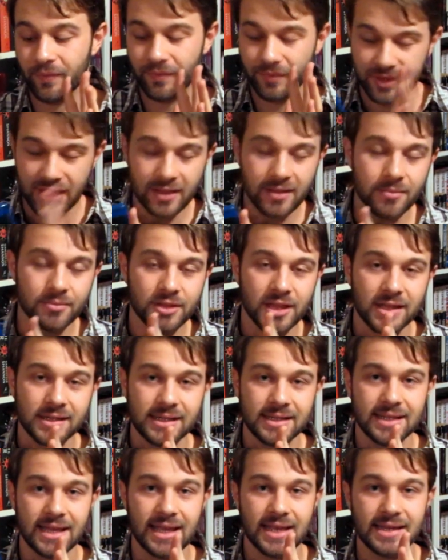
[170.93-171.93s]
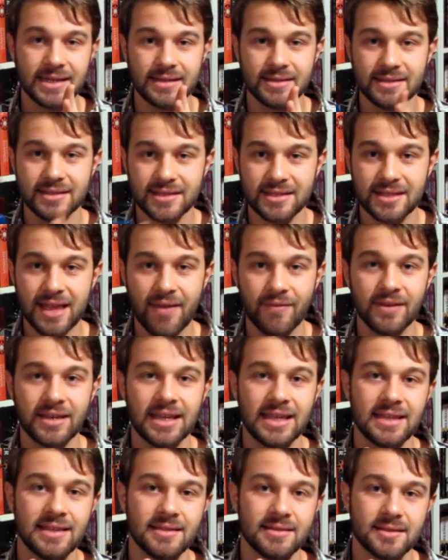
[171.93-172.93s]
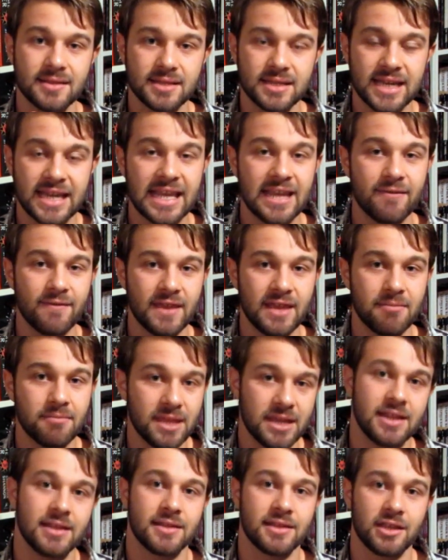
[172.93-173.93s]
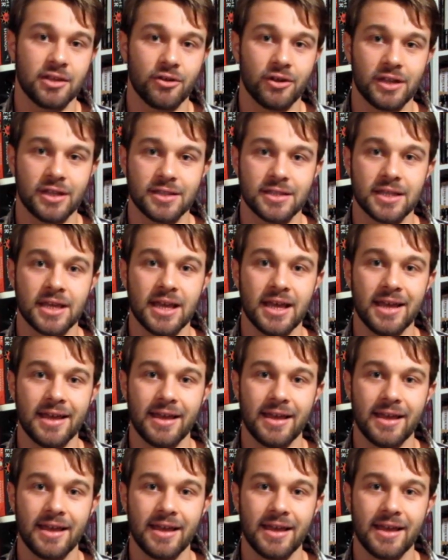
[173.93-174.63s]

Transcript: Salem's Lot is a 70s TV miniseries,